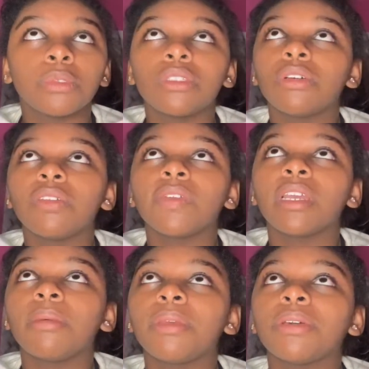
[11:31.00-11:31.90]
Don't even
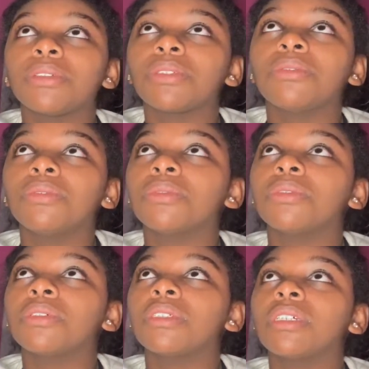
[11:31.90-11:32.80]
get me on school
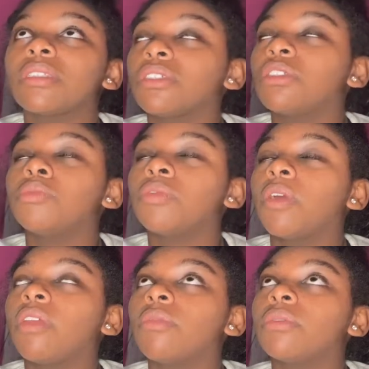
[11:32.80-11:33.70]
rules. Like, the stupid
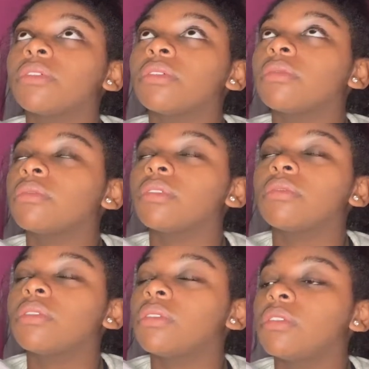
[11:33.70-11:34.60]
writing rules are so
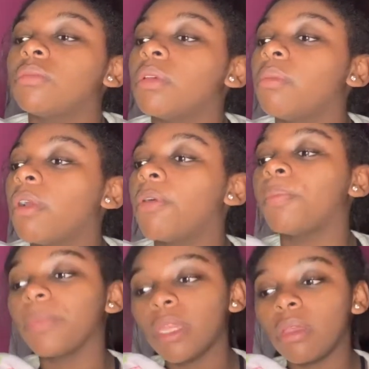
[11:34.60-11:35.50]
stupid.
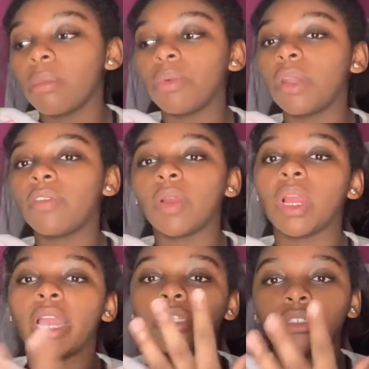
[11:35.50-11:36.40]
But whenever
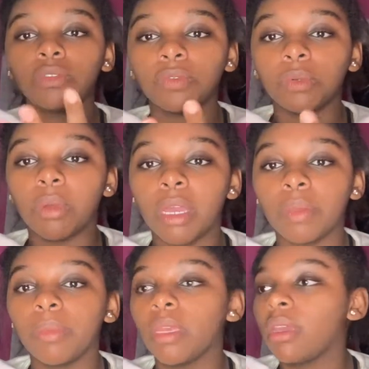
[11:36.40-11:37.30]
I do free write
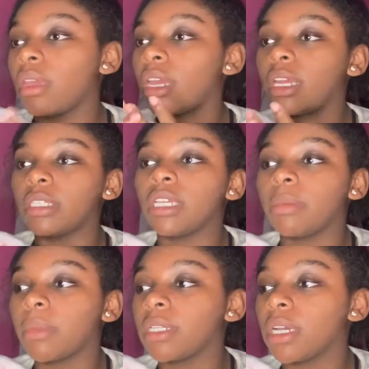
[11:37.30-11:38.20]
and I take
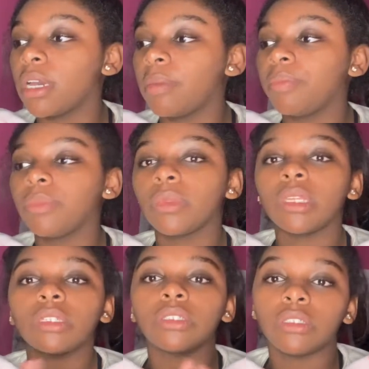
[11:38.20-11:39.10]
my time,
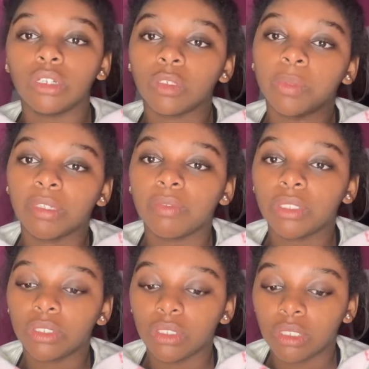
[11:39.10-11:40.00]
specifically
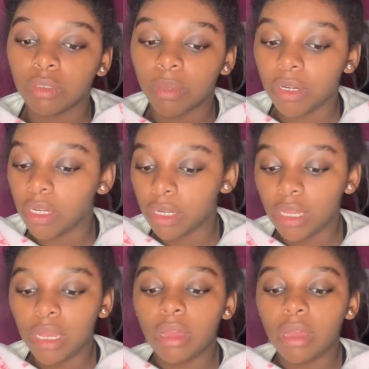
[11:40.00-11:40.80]
during zero period,